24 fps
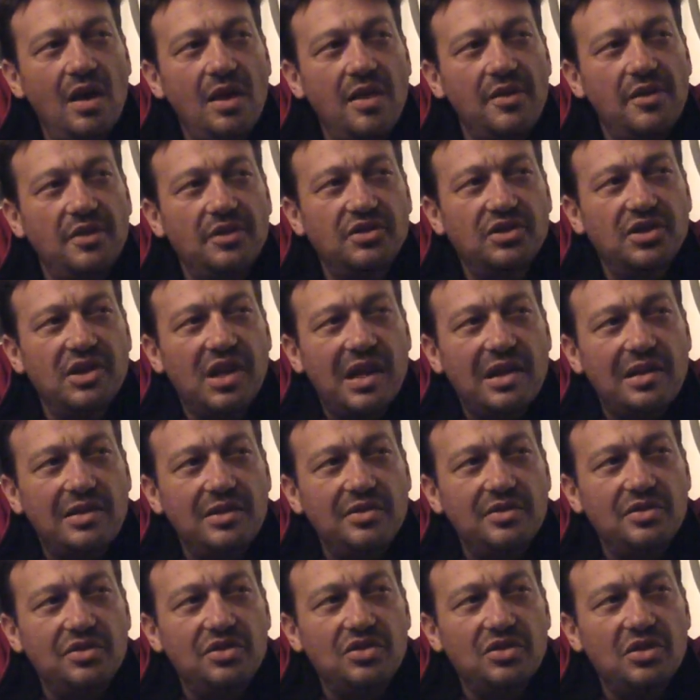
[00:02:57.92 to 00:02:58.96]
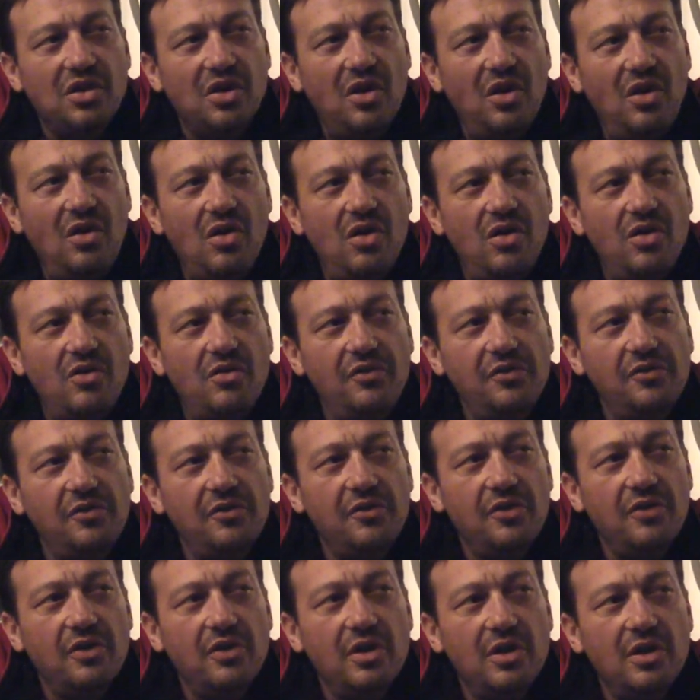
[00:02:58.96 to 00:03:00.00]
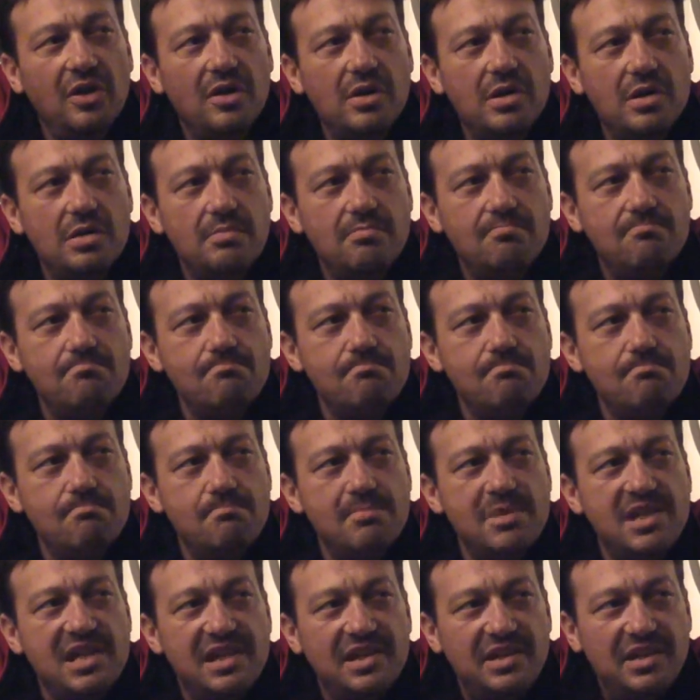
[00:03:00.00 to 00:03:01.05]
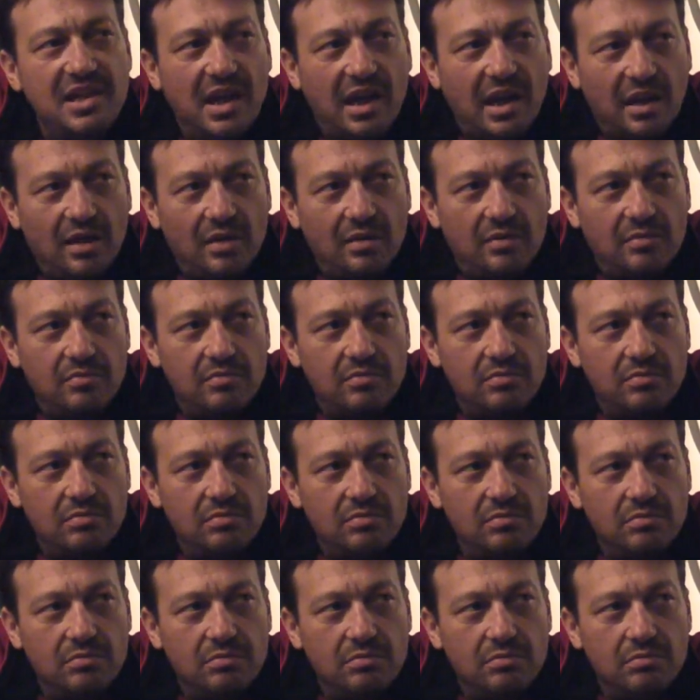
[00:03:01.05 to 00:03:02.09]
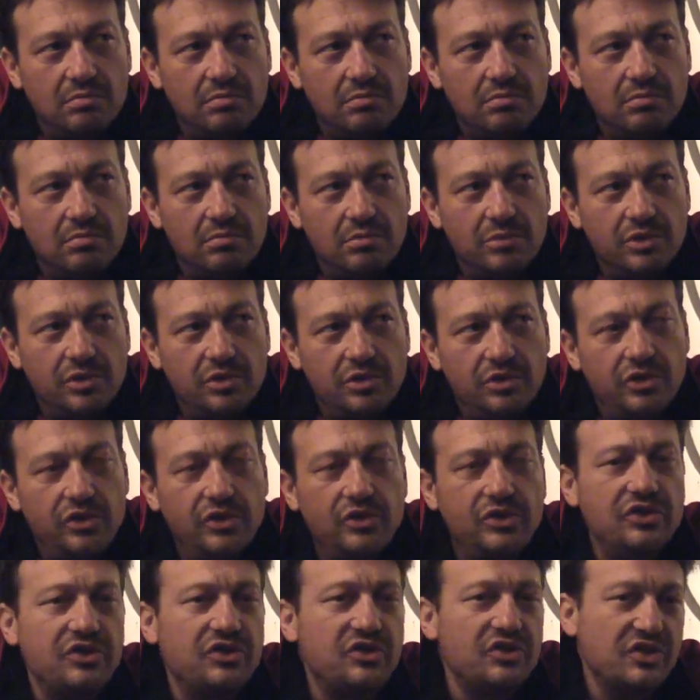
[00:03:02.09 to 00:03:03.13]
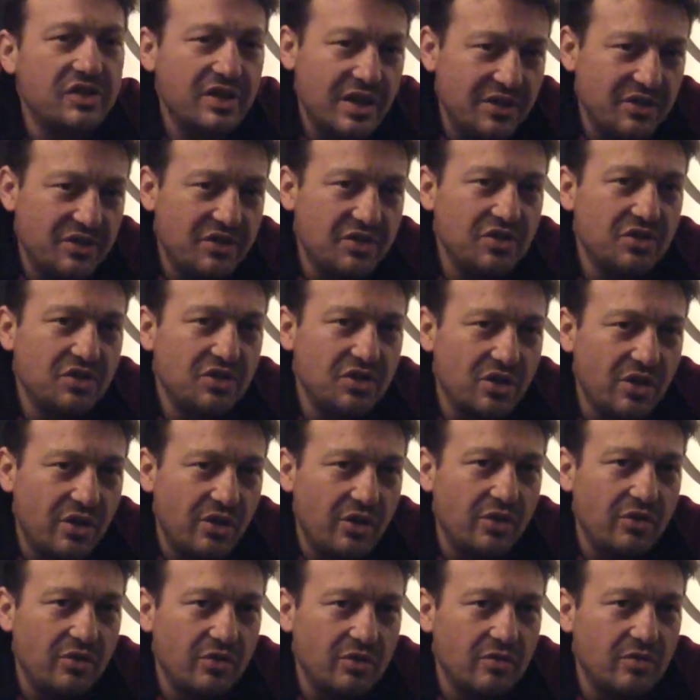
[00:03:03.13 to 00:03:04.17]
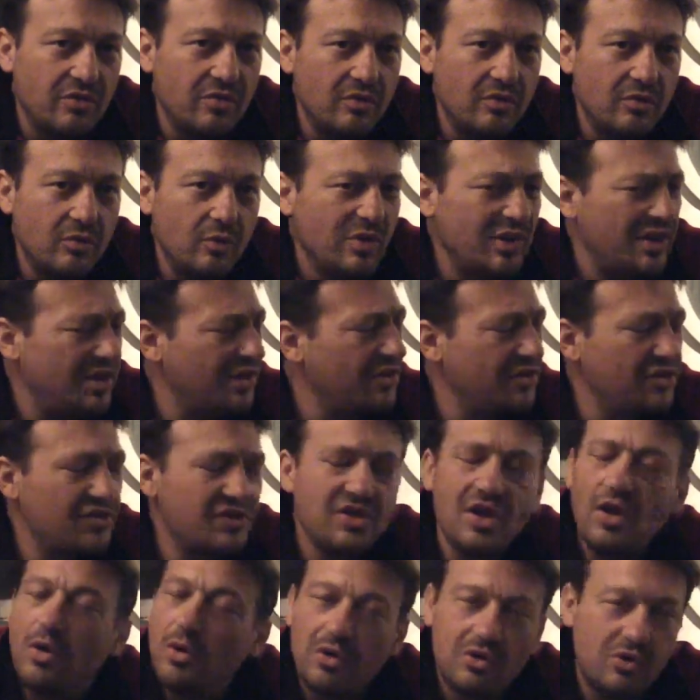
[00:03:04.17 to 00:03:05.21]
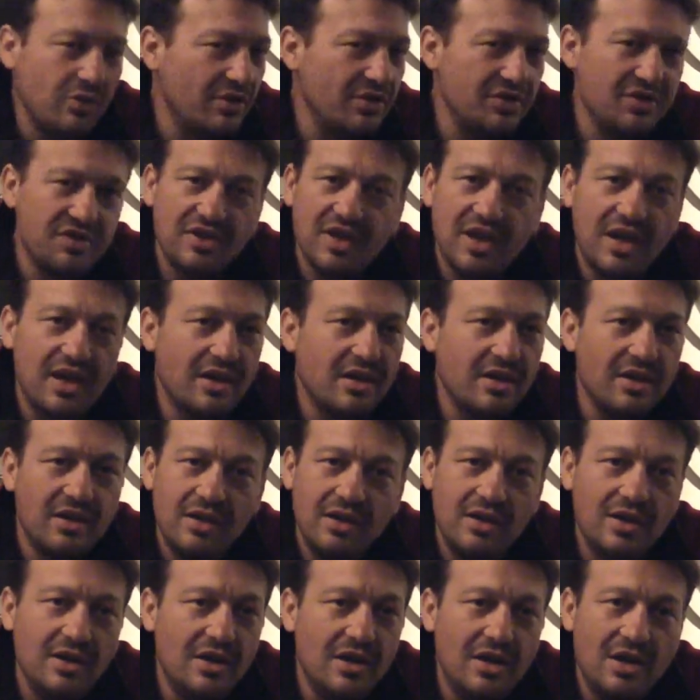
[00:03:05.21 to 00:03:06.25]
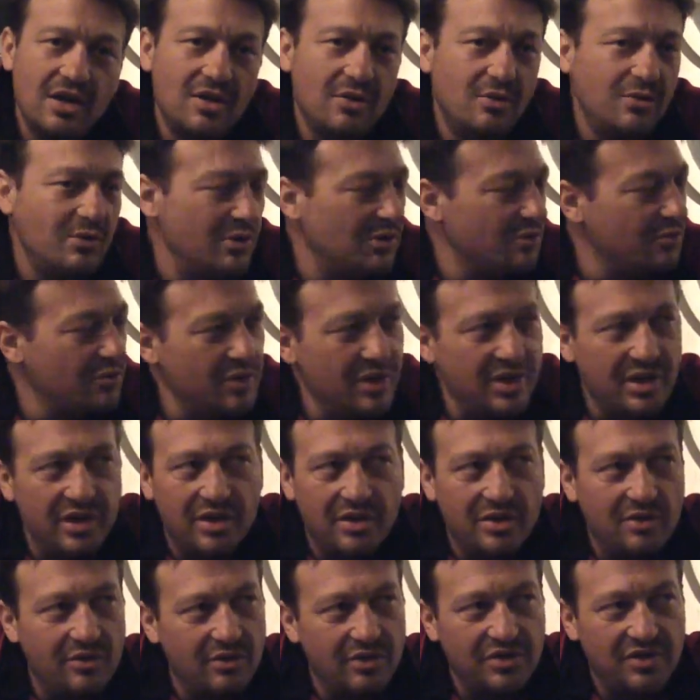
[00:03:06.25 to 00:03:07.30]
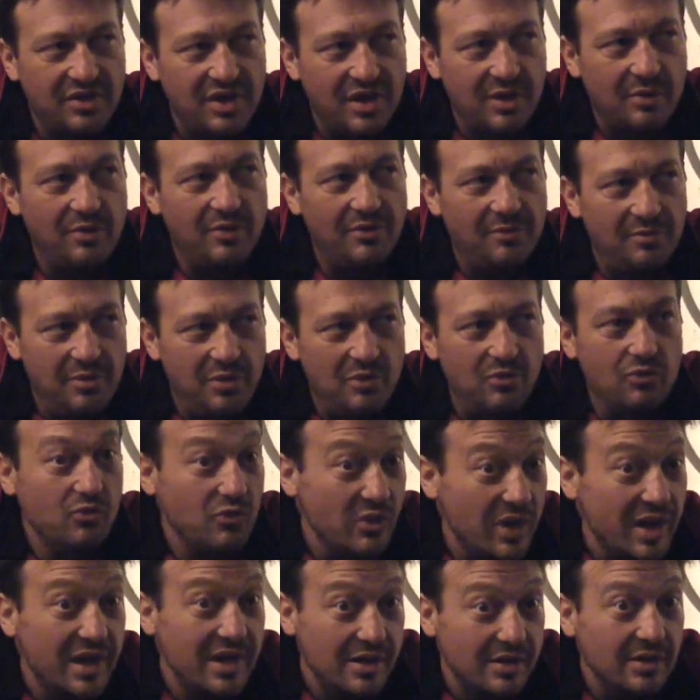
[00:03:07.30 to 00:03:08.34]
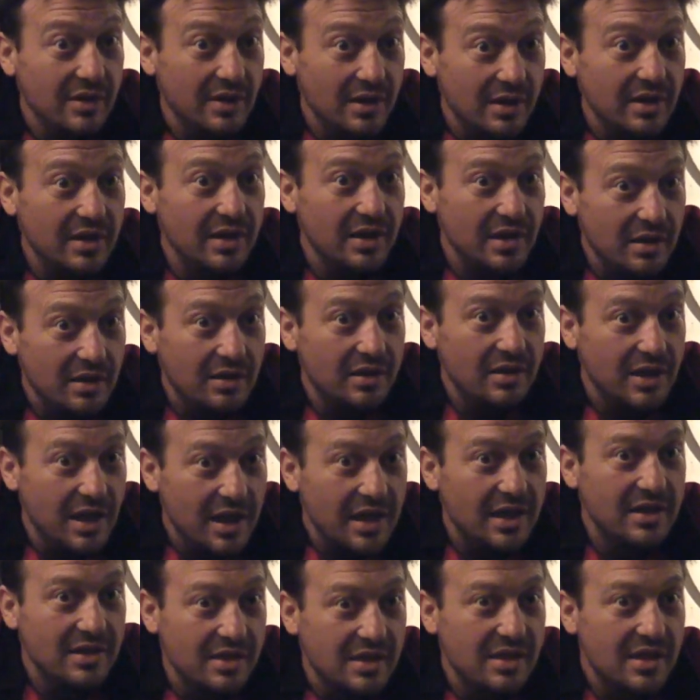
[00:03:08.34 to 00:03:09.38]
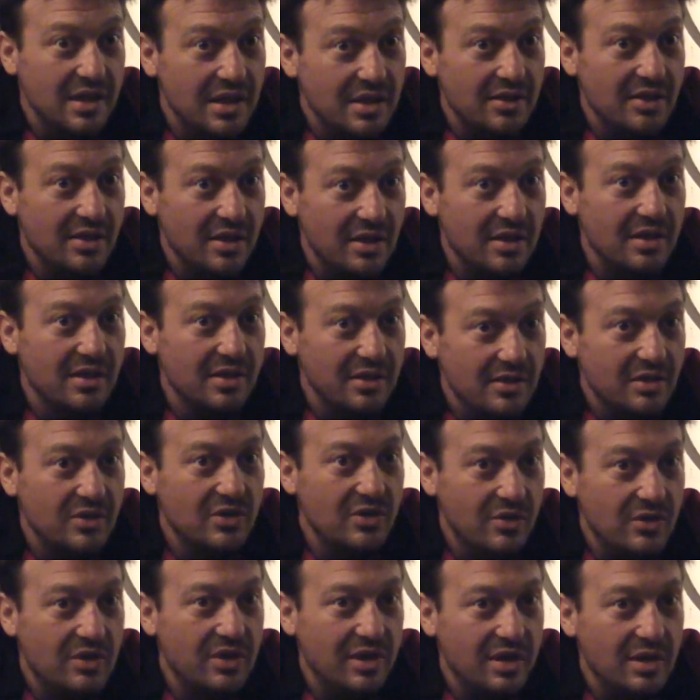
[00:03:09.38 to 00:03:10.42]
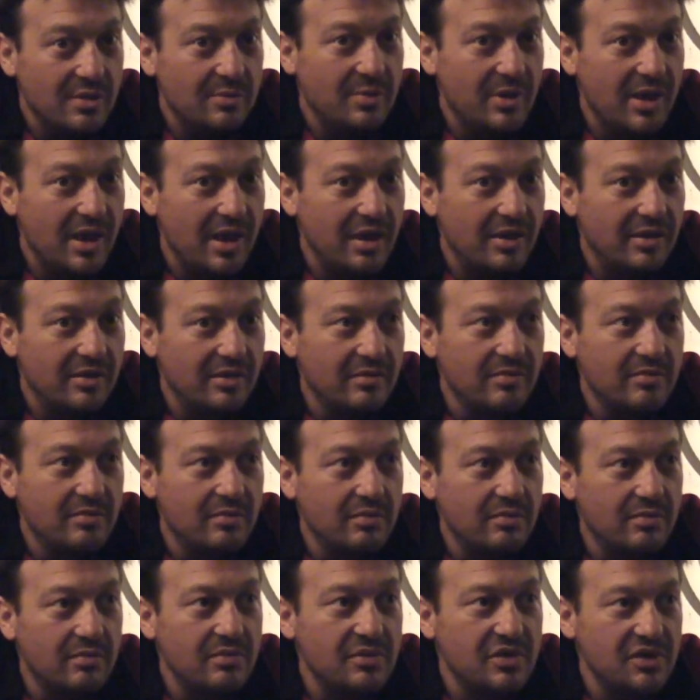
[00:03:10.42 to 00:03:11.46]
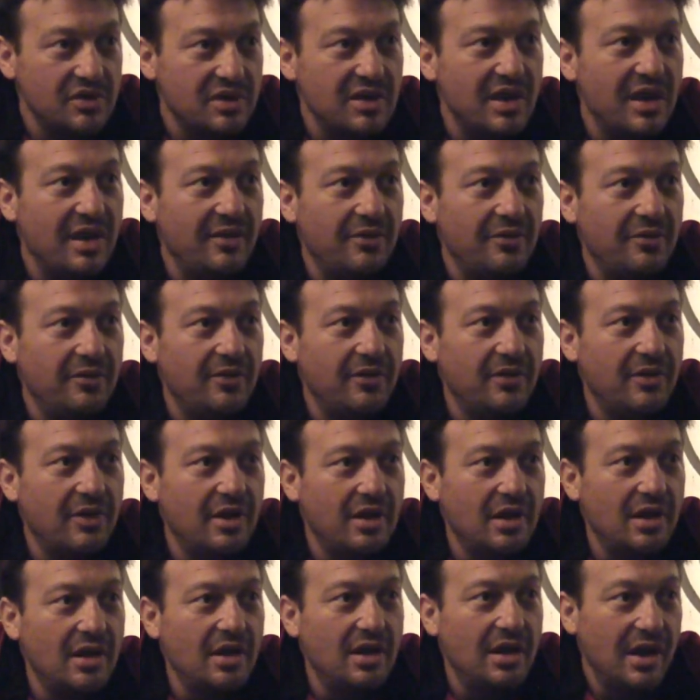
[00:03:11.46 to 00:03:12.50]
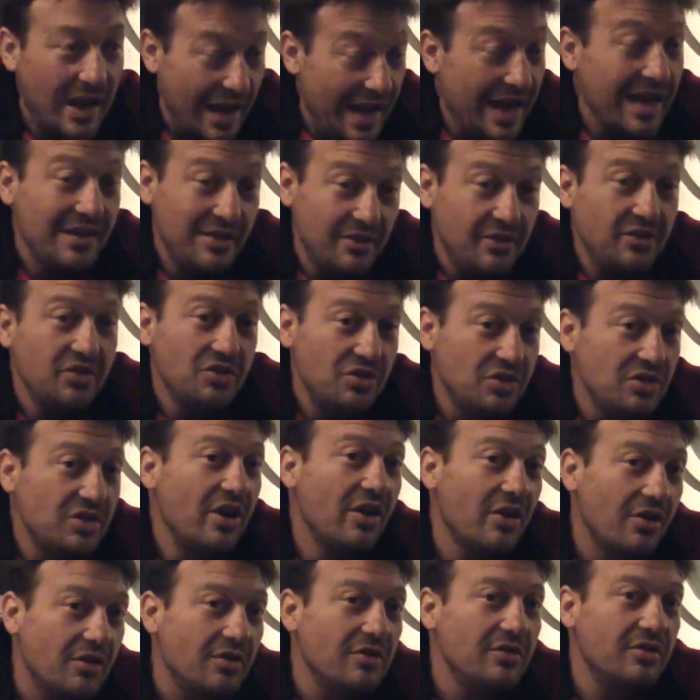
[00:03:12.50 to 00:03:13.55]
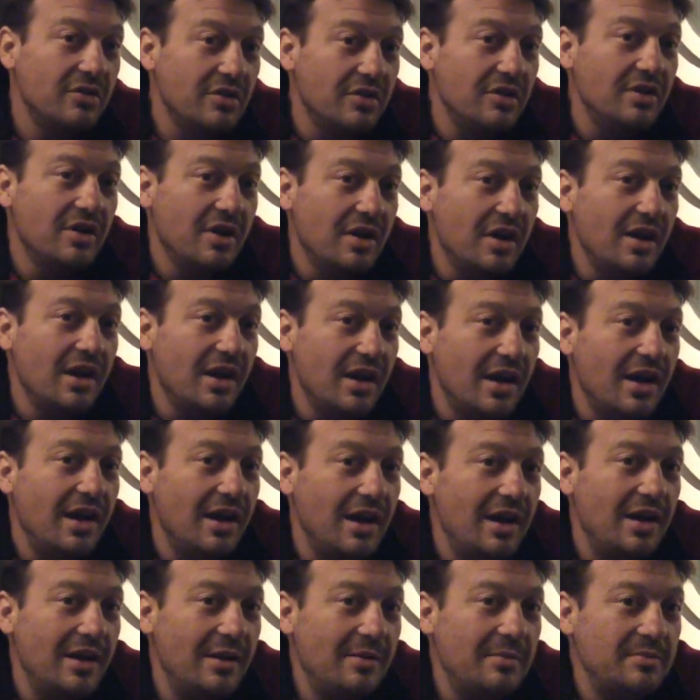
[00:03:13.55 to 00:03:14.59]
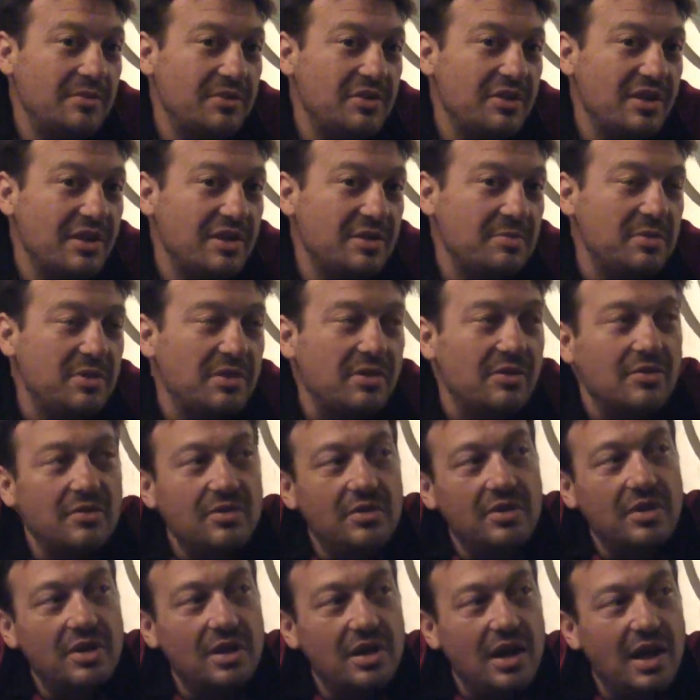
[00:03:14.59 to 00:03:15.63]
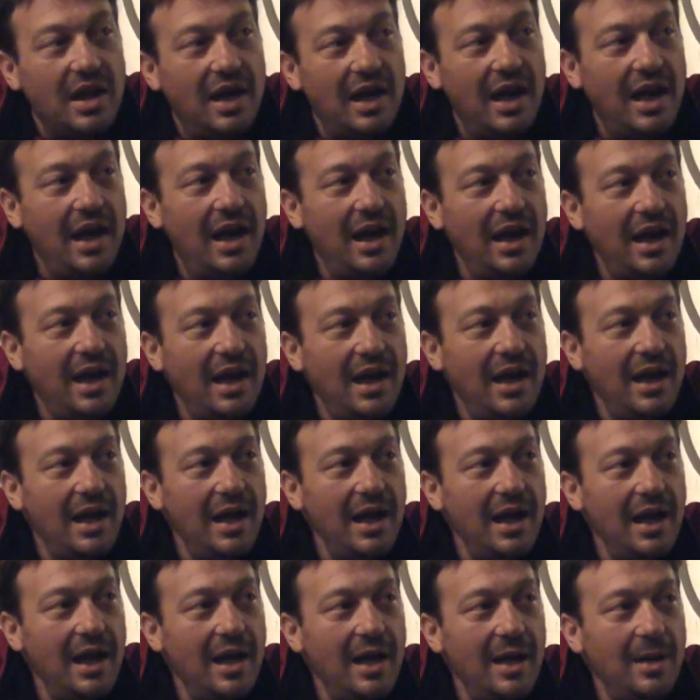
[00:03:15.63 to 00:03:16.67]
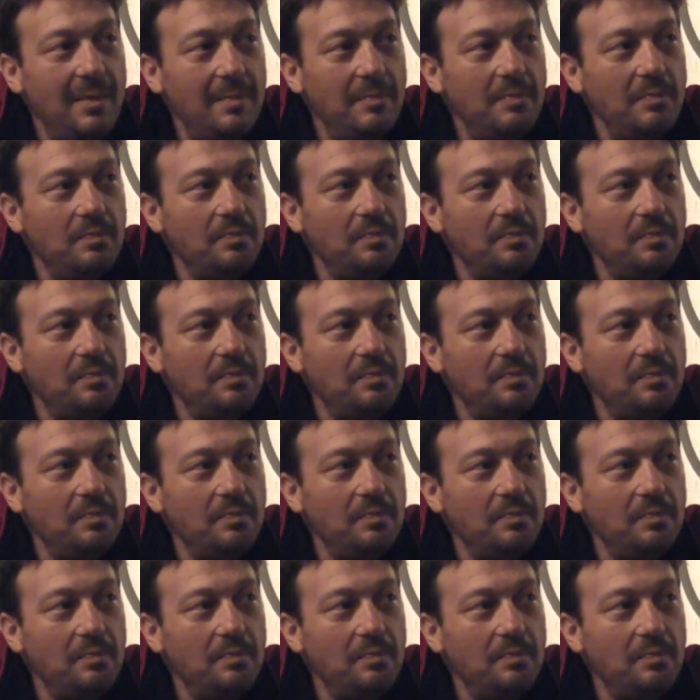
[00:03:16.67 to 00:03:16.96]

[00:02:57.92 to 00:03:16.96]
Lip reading: The challenge of meeting to discuss the show. We're so across that. We're really across that. We've been regularly getting together and talking about stuff and the show. So that's been good. I